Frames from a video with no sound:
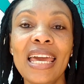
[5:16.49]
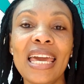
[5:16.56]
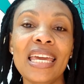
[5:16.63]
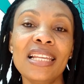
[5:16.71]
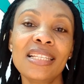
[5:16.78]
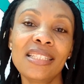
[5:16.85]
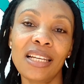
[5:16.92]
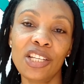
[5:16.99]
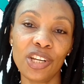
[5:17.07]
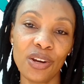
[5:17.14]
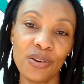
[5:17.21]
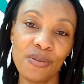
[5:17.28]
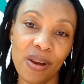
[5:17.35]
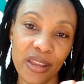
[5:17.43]
and such
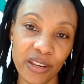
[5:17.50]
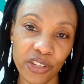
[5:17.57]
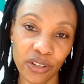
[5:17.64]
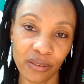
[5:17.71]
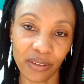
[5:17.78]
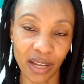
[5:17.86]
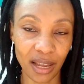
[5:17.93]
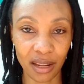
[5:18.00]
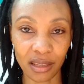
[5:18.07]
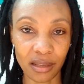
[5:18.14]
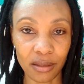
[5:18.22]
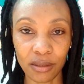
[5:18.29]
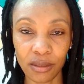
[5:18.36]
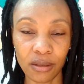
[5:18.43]
a range of color
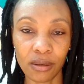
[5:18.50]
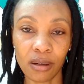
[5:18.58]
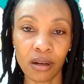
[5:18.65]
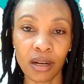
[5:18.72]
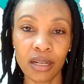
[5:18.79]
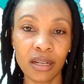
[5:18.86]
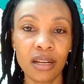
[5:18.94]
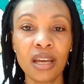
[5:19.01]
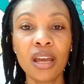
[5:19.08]
into your garden.